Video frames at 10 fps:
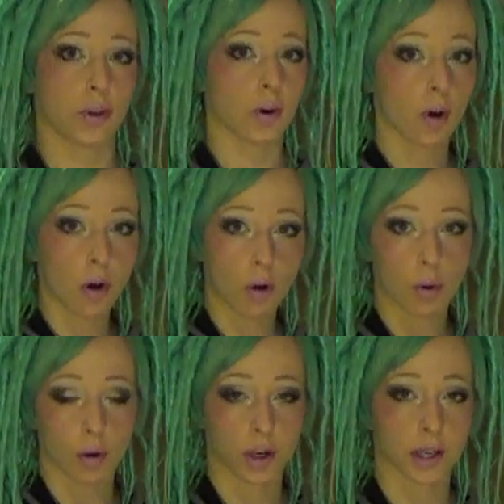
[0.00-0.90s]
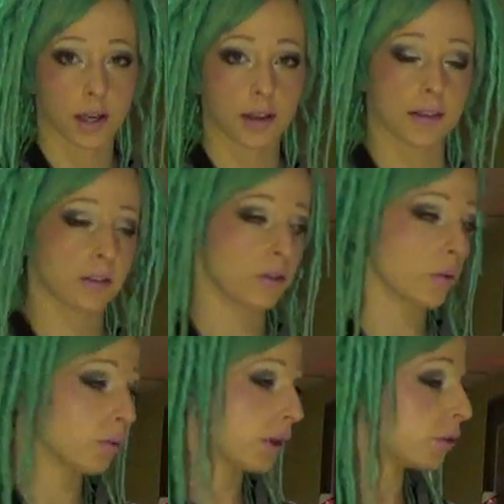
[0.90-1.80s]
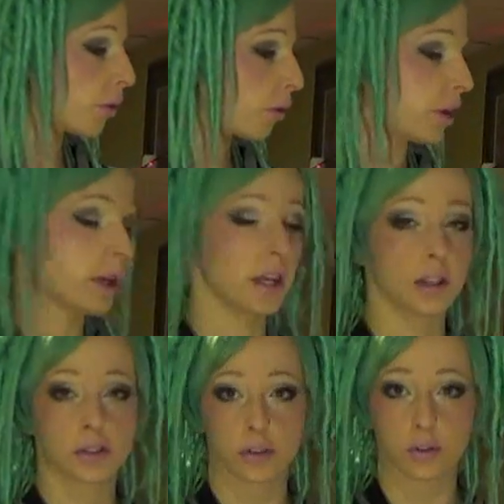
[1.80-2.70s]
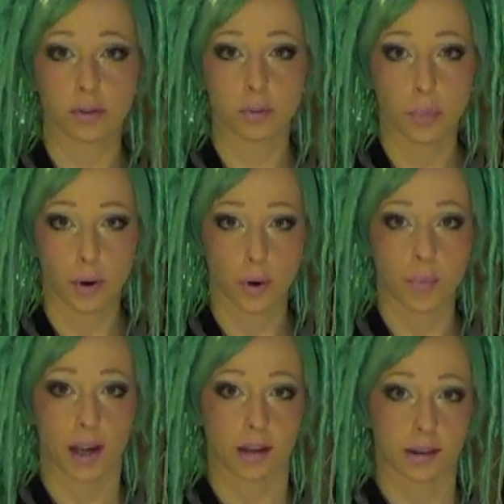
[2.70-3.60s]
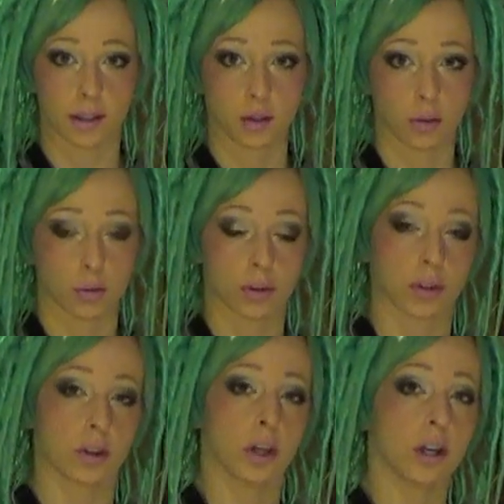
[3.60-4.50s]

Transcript: they're all organized, there's only 30 issues per magazine holder,